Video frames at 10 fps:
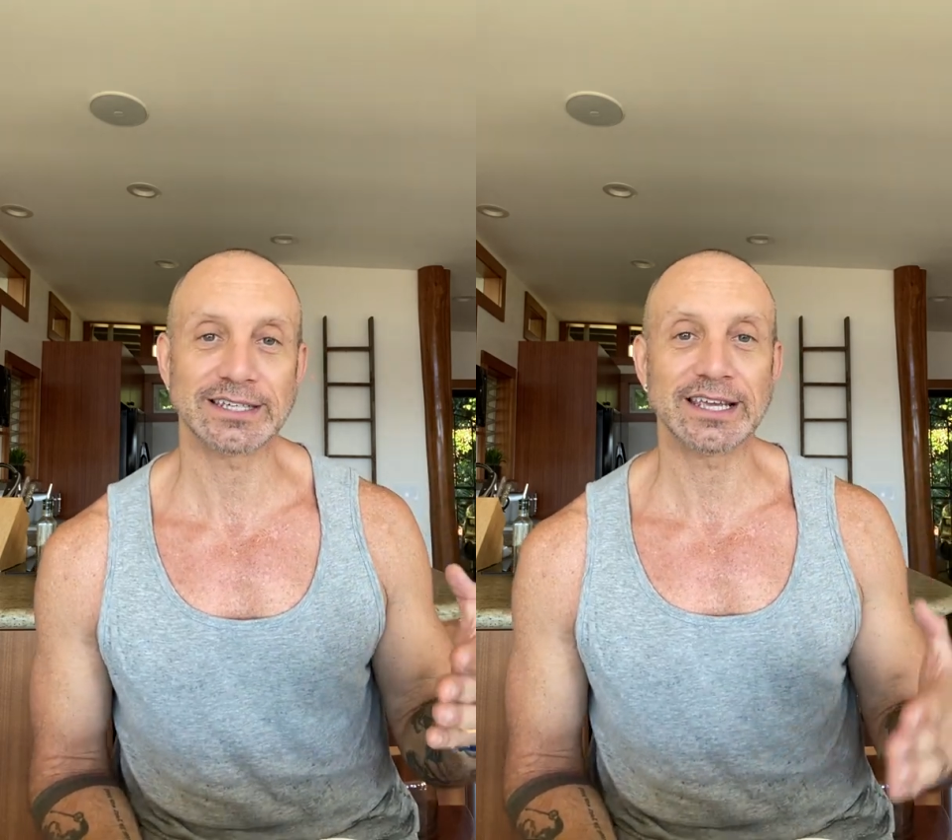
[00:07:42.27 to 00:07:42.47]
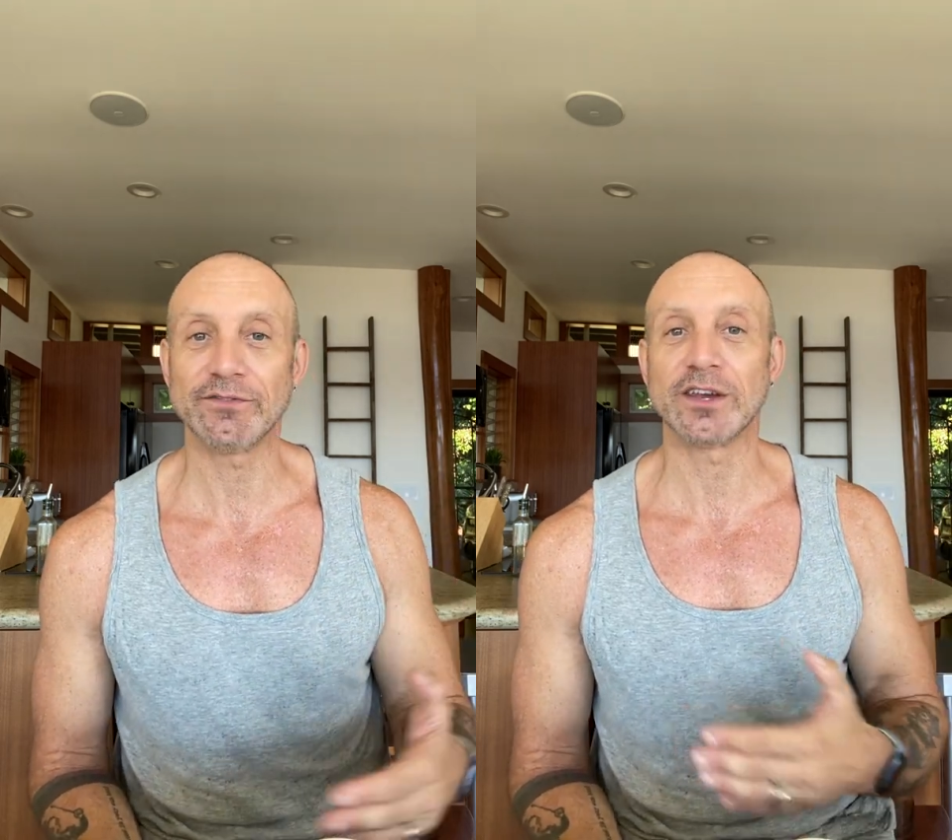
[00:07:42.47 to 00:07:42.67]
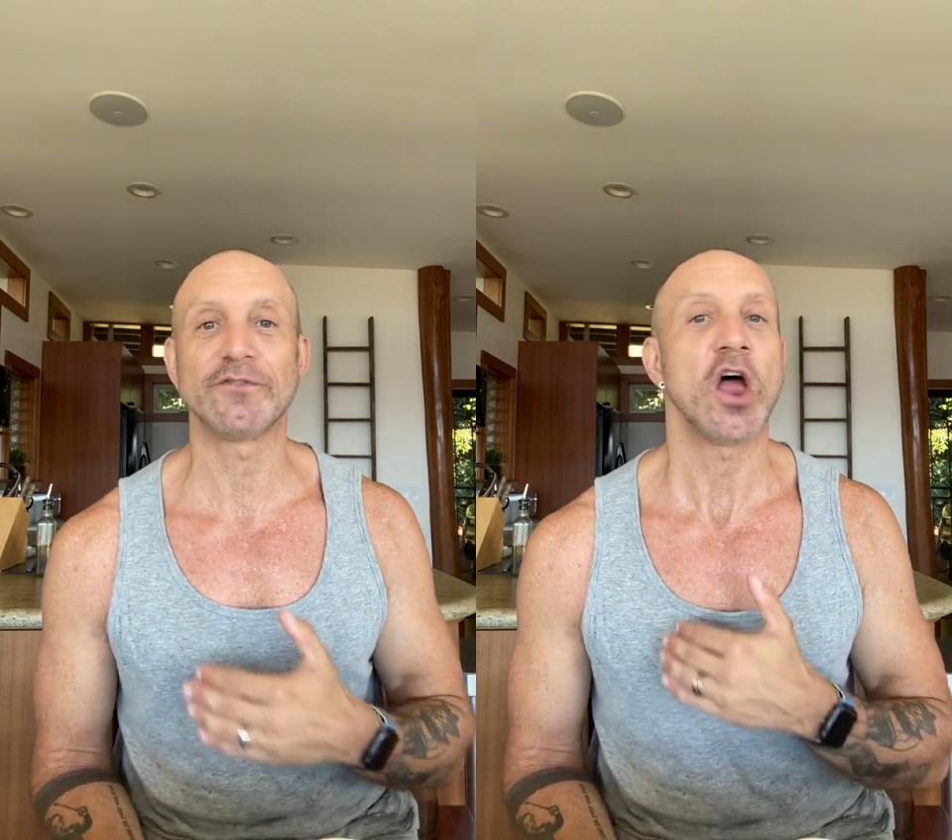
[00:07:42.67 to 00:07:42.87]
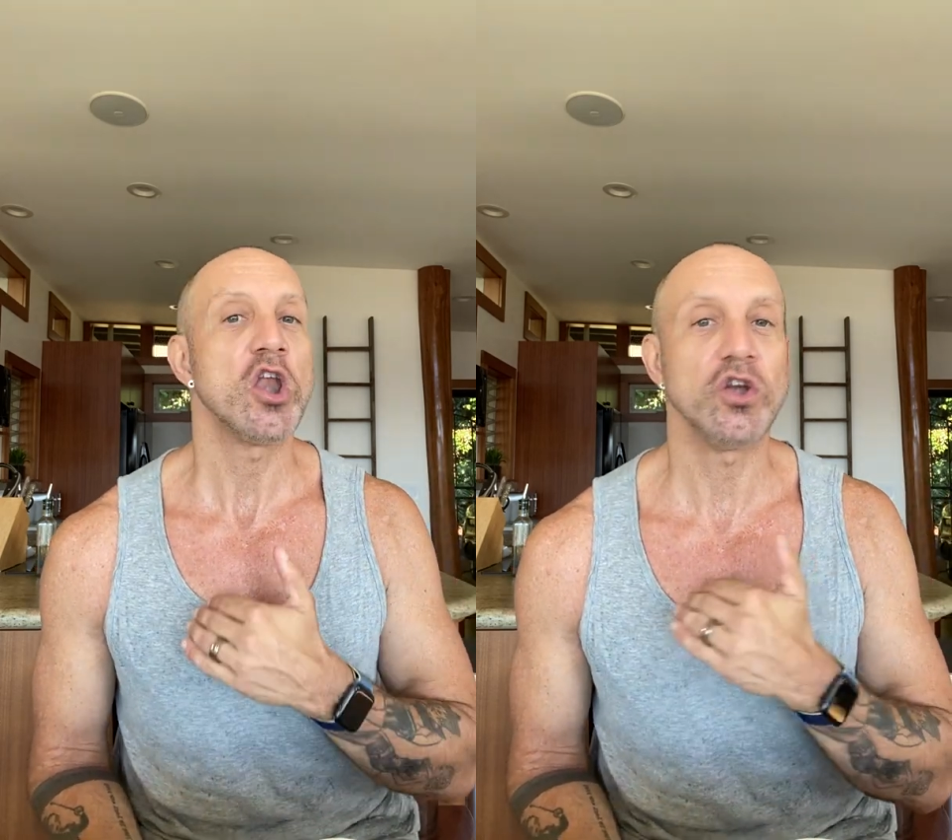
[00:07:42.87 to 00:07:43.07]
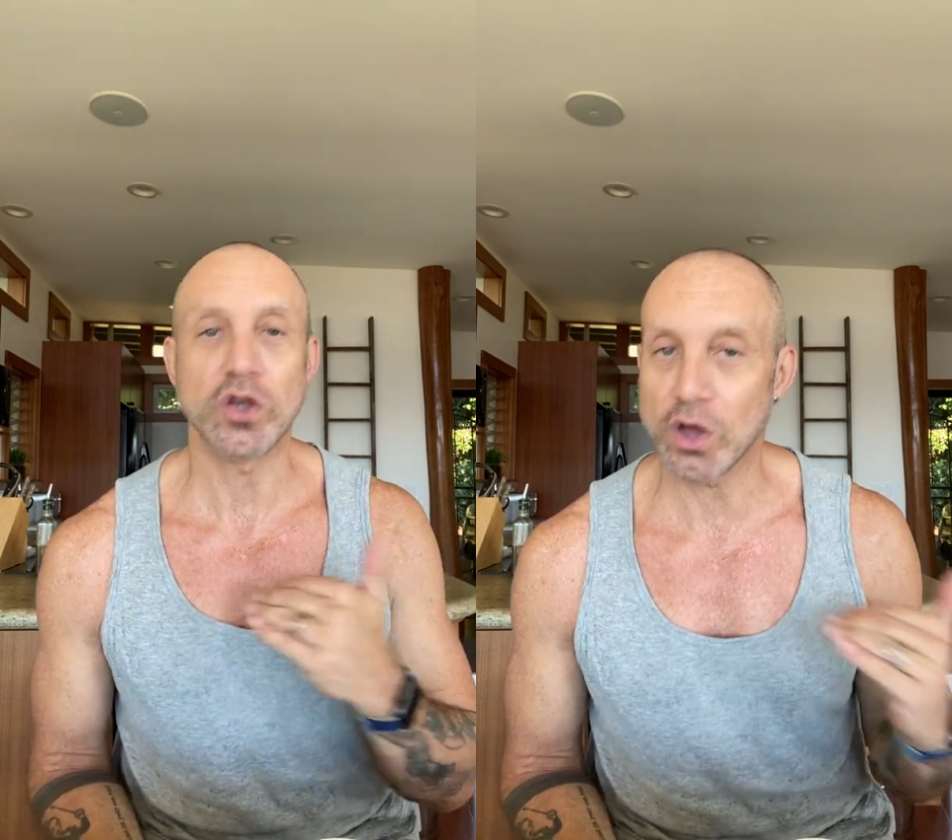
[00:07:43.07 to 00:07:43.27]
even if
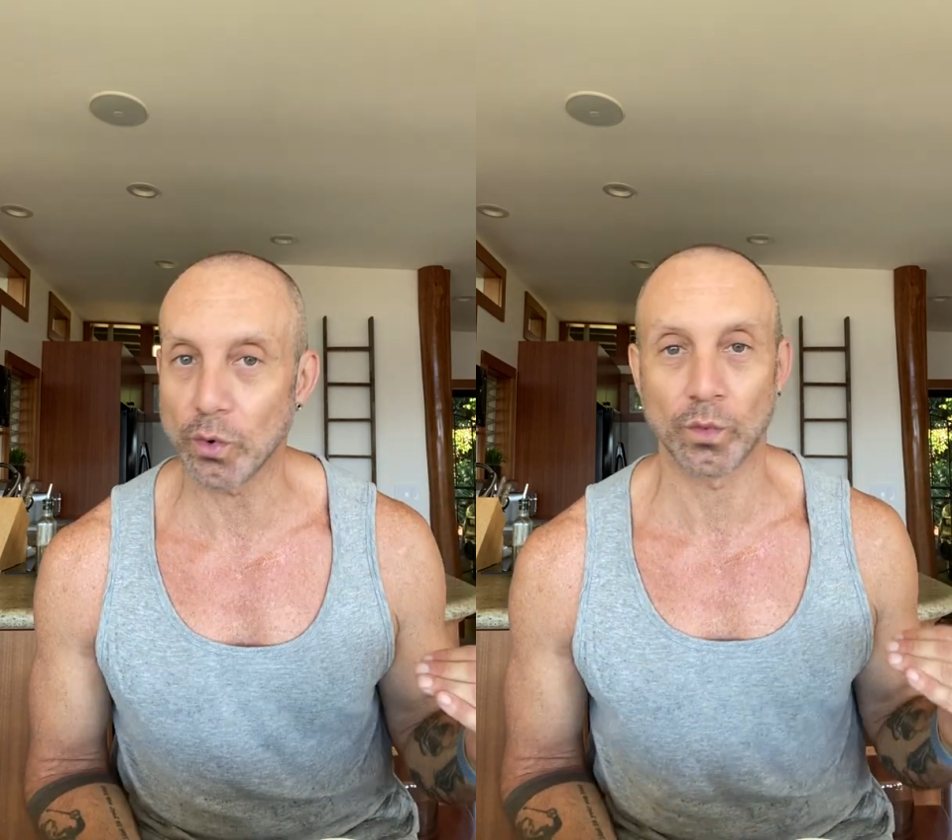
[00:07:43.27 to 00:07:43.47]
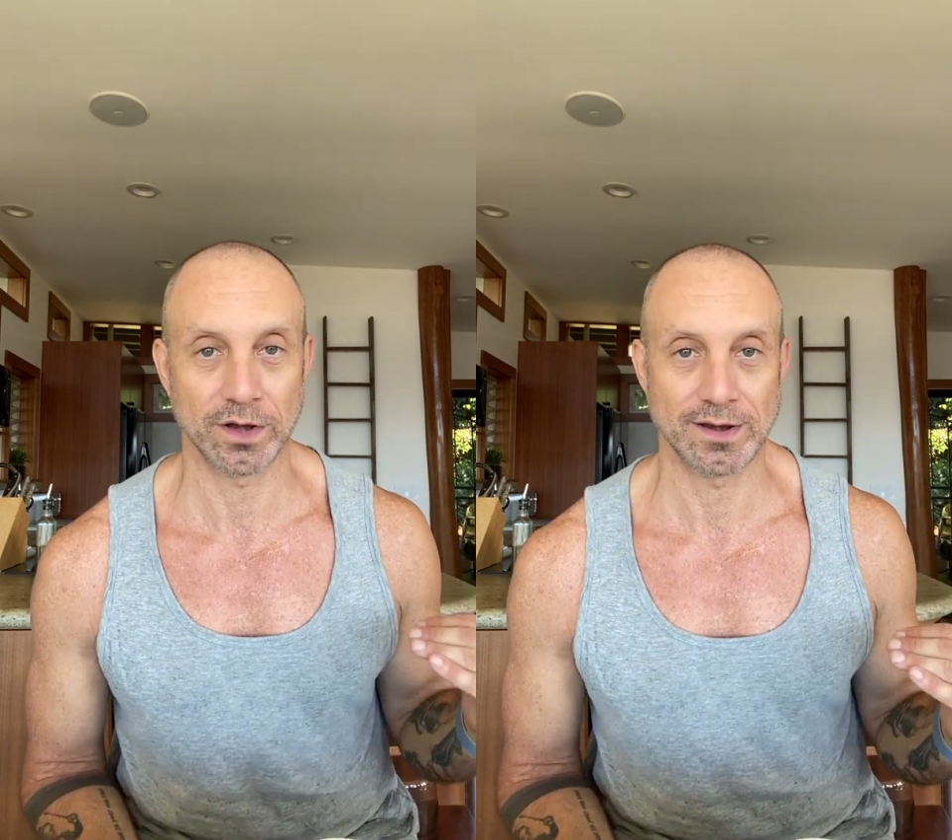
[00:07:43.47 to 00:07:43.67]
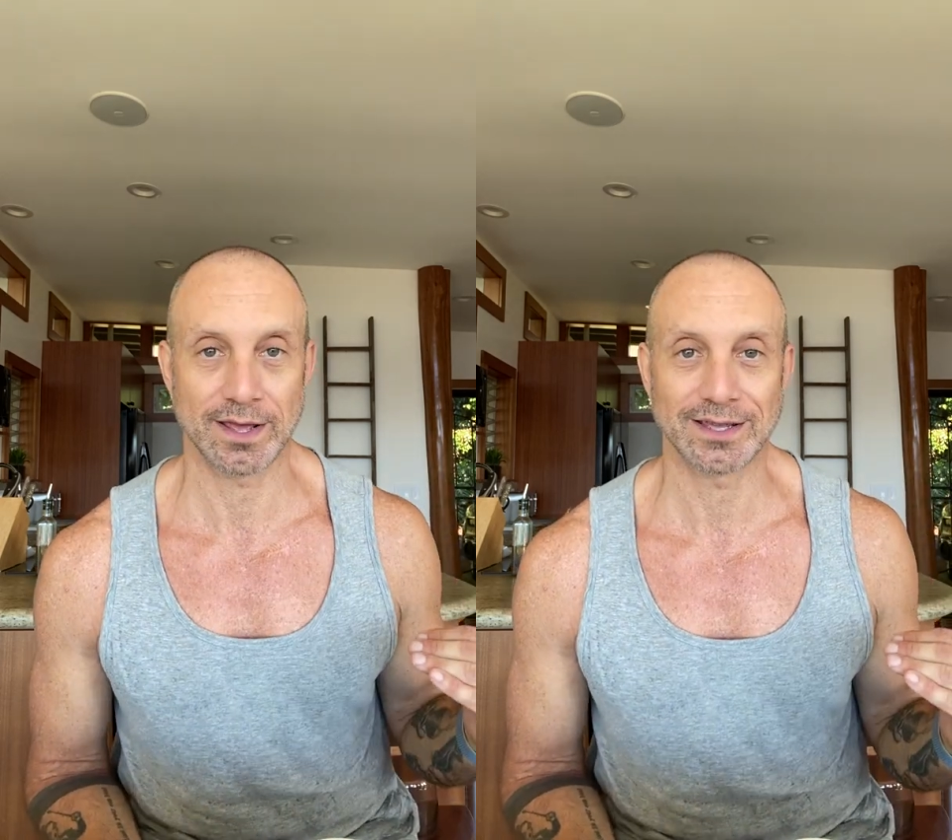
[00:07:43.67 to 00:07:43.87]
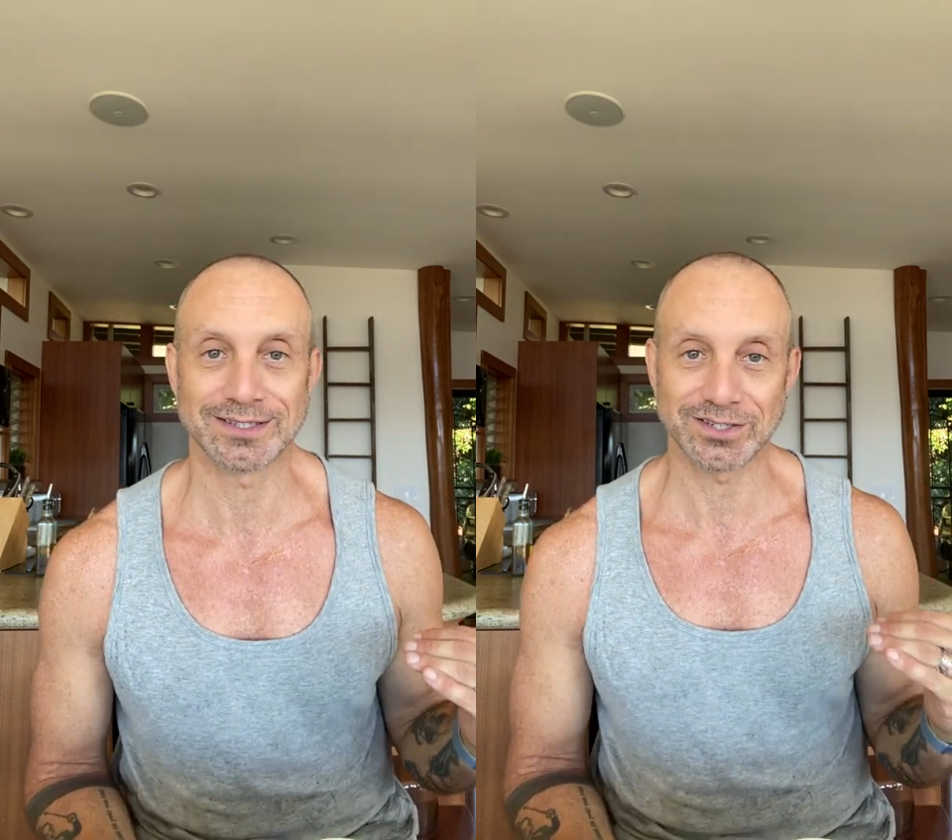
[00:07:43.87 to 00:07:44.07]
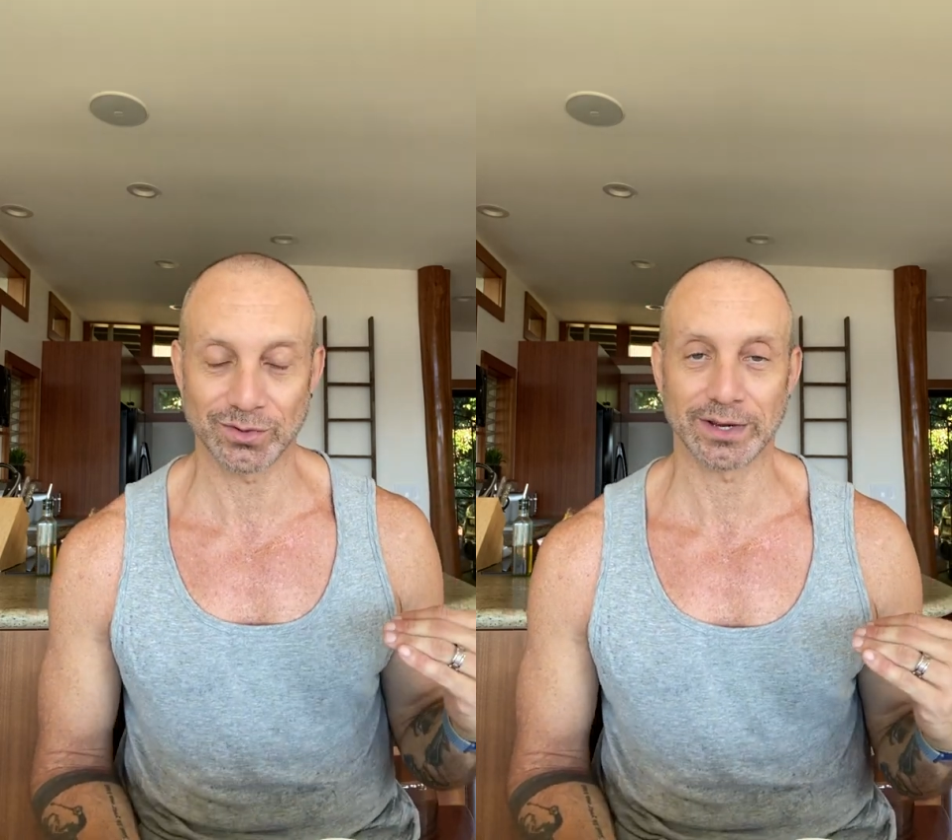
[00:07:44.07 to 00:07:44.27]
no one
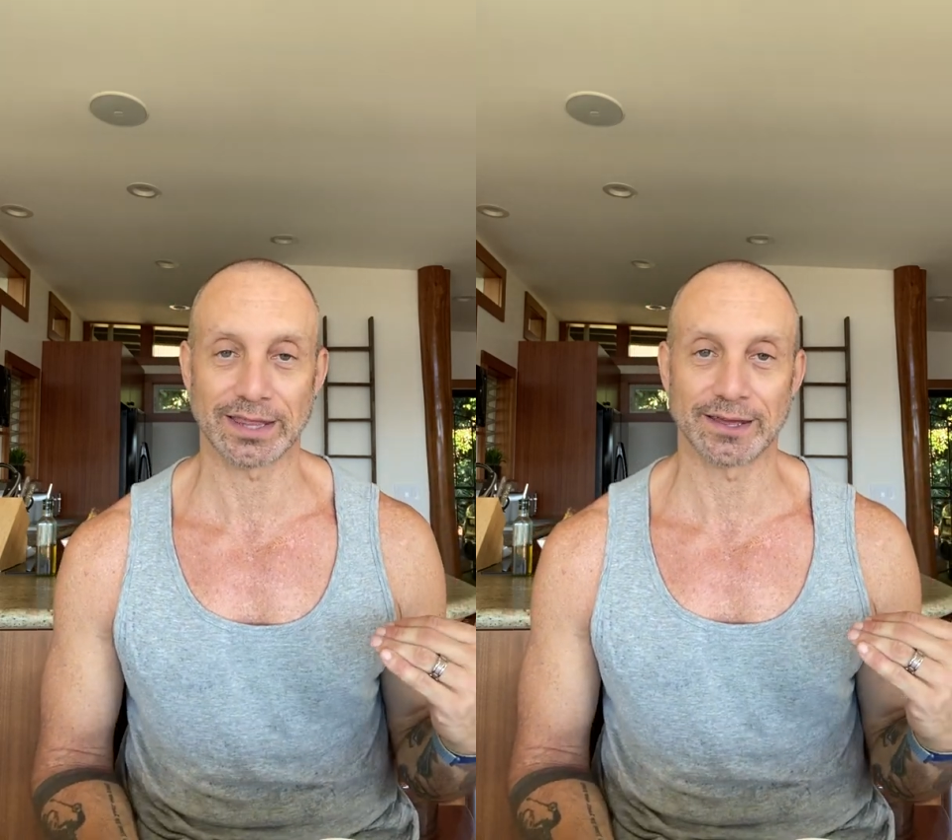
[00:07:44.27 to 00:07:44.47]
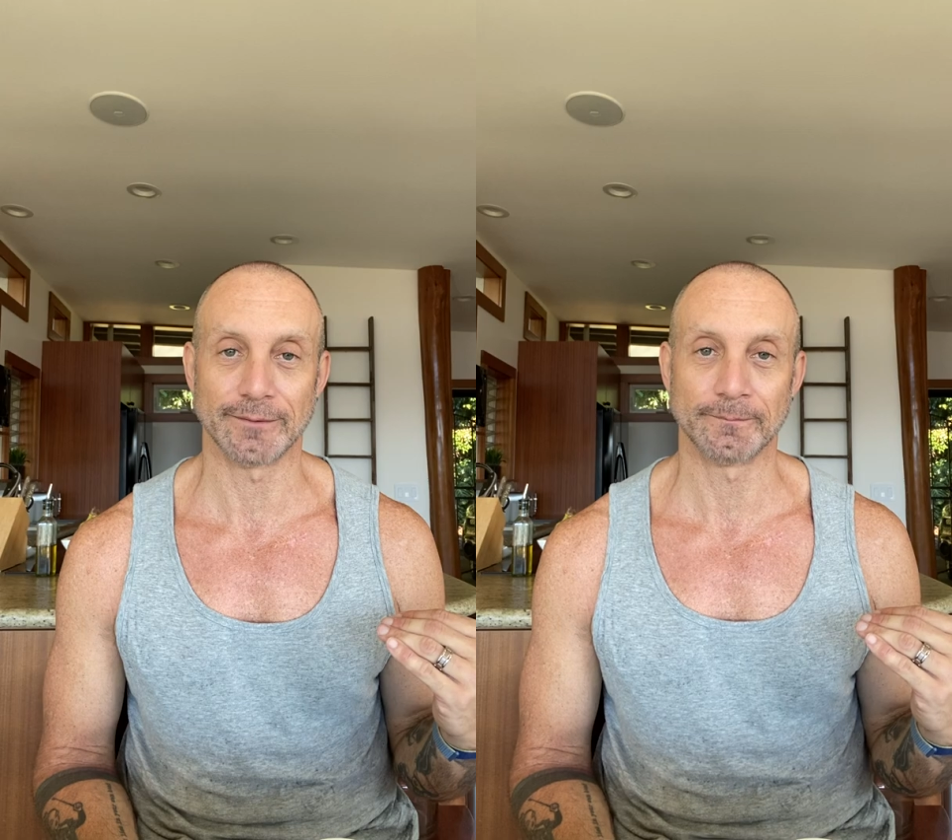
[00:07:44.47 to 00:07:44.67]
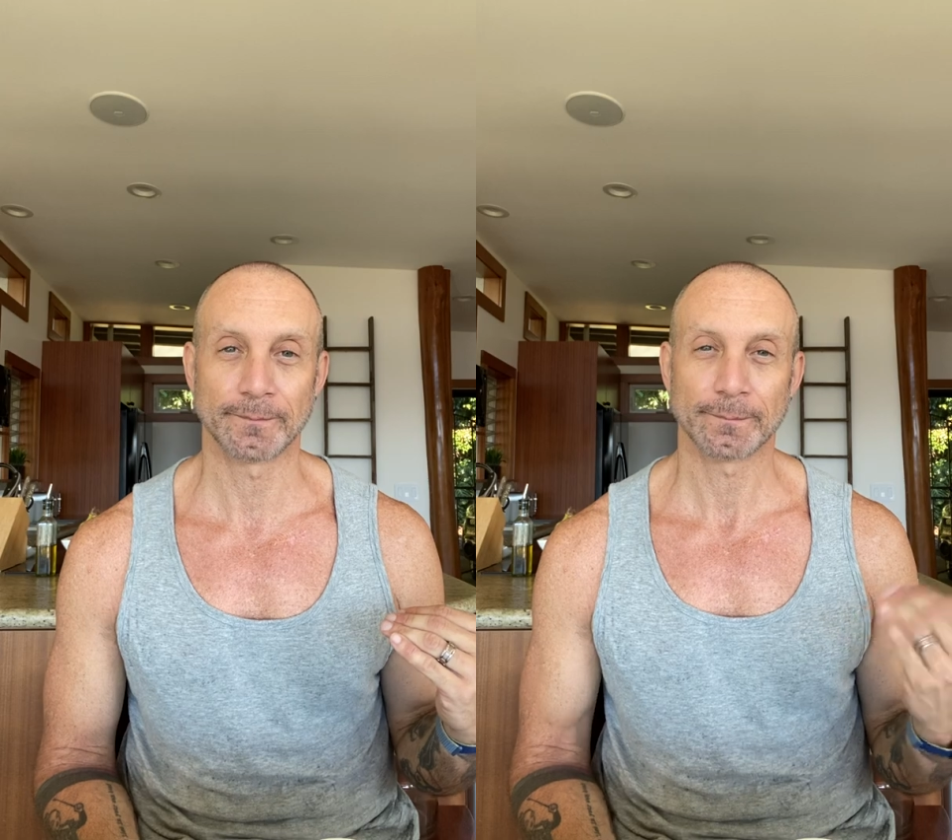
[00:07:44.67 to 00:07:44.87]
is doing them.